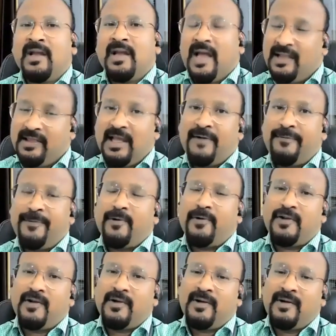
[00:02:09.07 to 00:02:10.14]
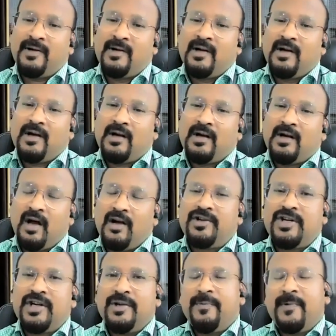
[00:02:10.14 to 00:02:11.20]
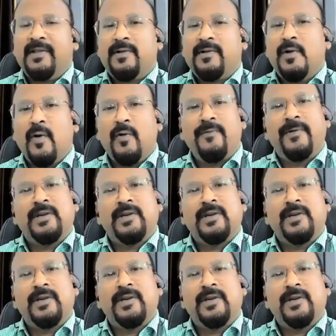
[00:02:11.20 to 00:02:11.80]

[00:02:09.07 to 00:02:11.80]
And therefore, the country with no